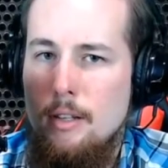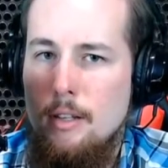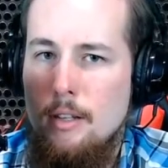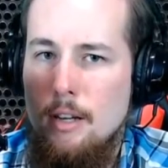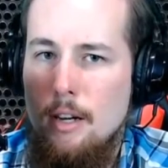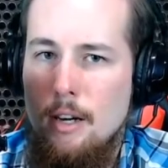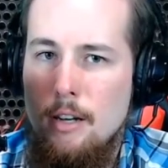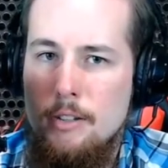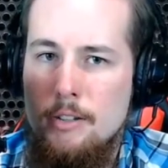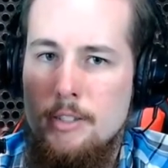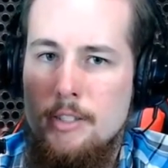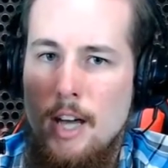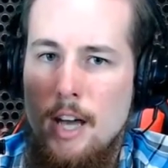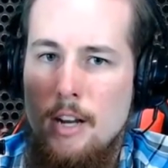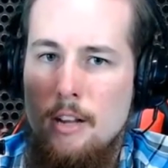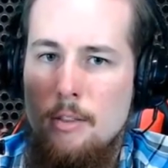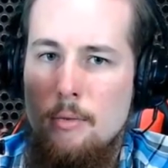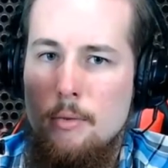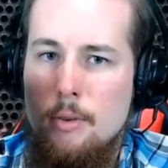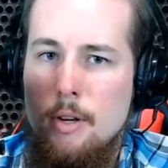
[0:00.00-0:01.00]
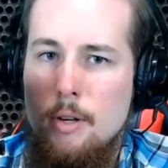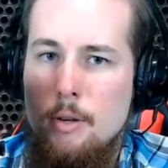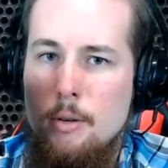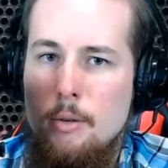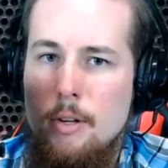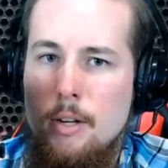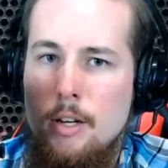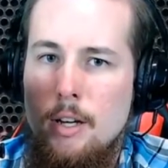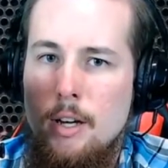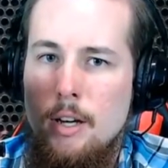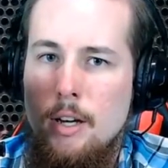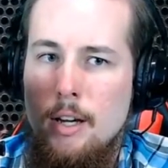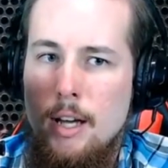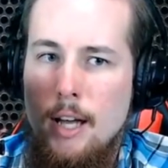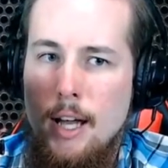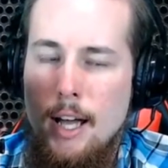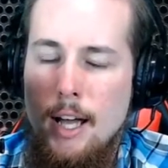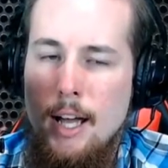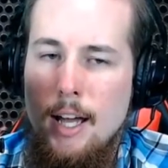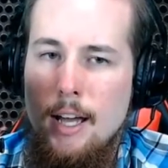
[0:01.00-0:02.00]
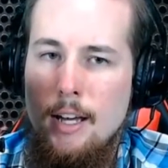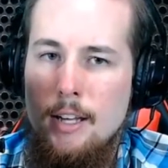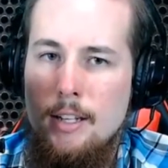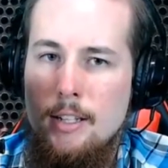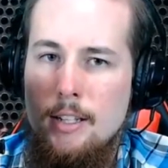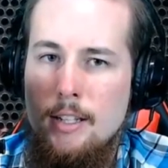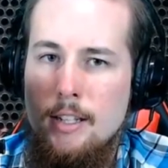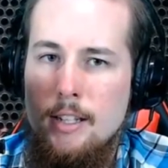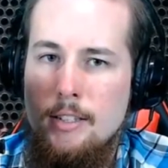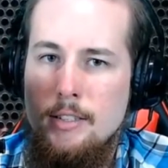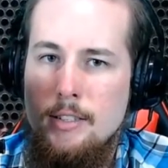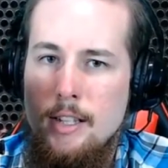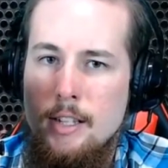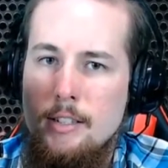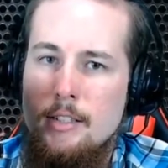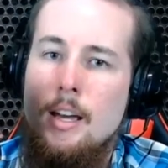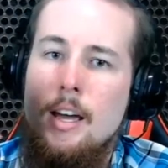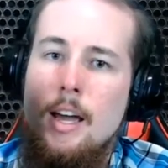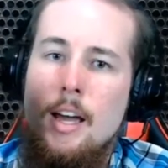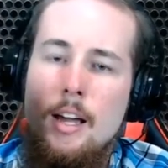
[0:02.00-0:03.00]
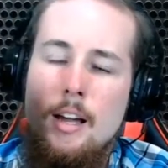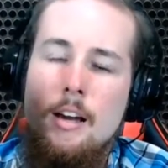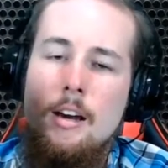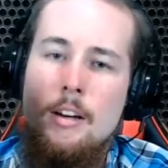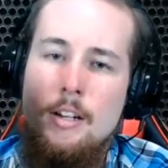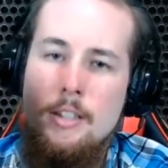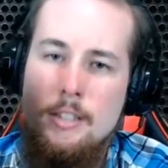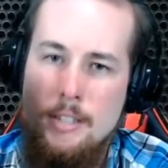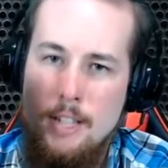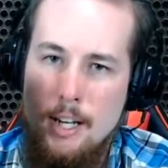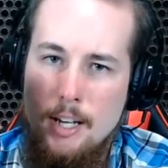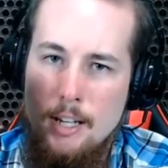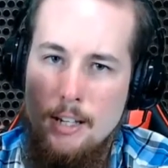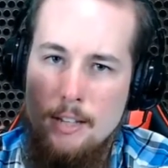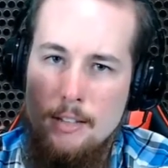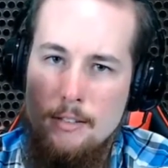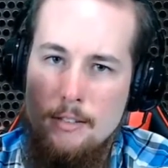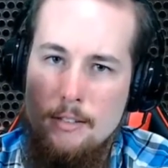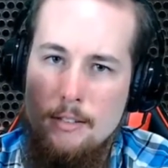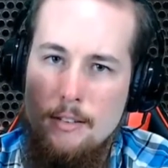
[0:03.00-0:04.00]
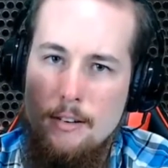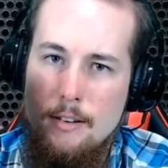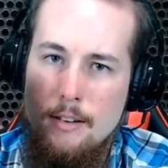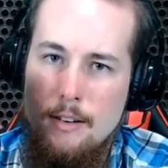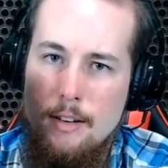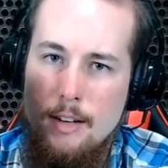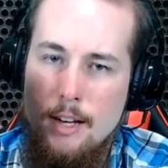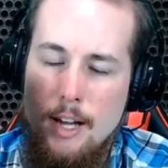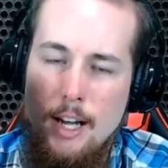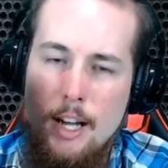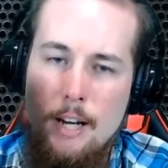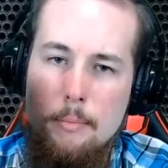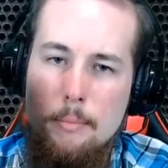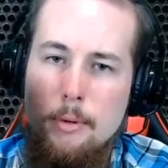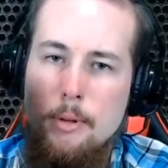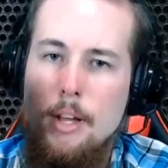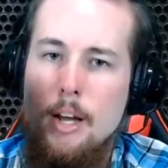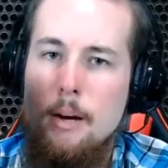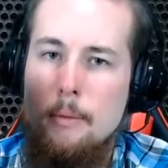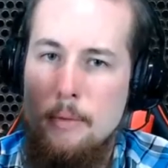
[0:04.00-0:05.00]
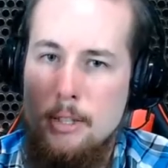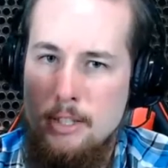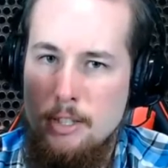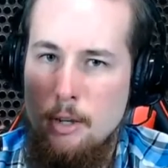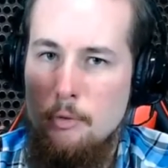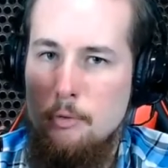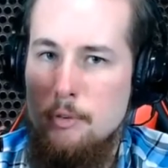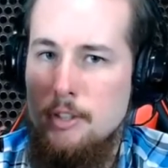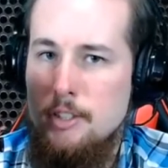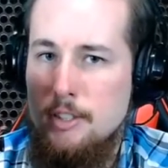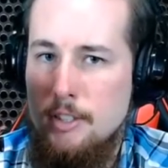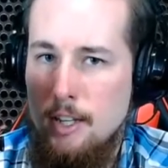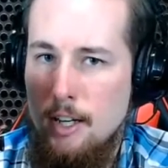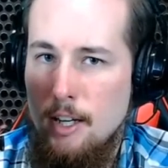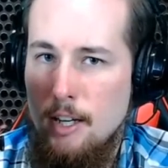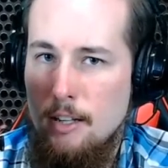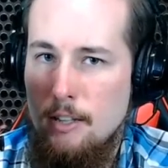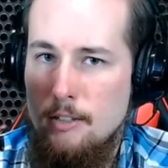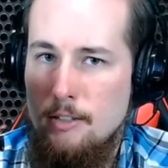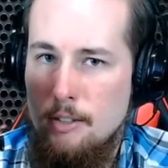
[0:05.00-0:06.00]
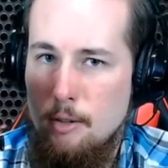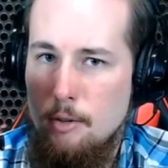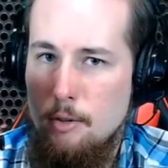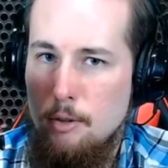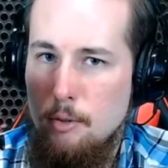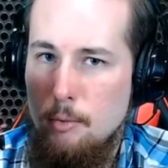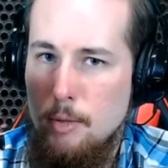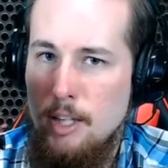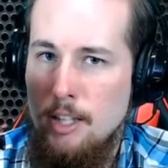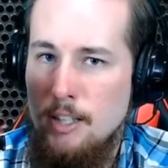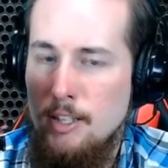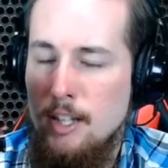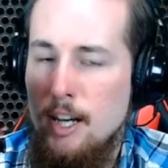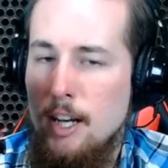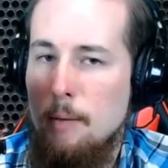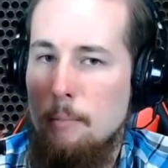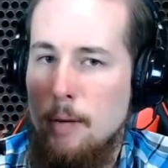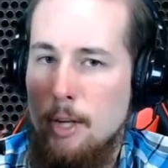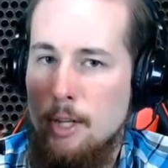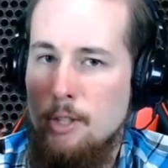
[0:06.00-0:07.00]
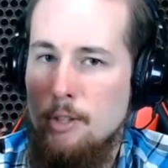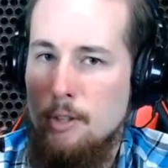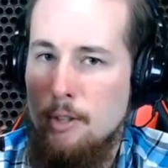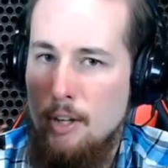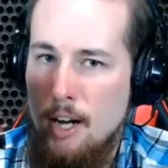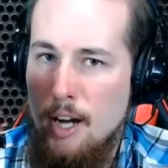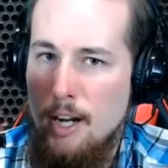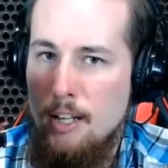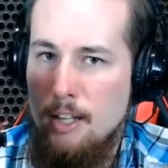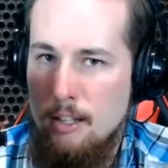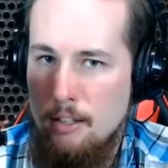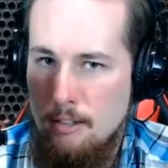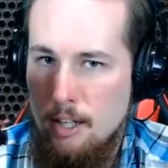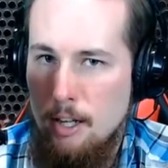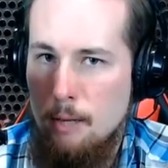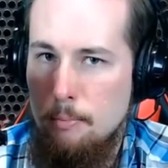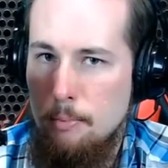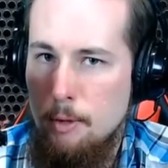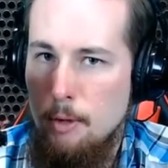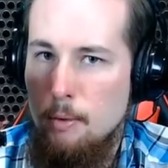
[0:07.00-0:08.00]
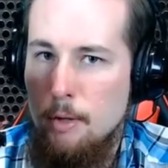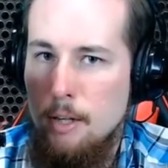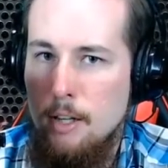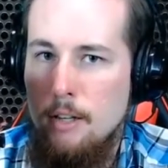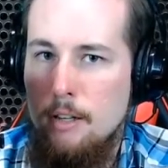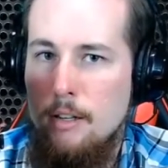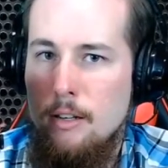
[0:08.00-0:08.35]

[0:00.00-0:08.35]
on the side of the road, and he says, "Hang on a second, I got to pull out my selfie stick so that we can take a picture and I can upload it."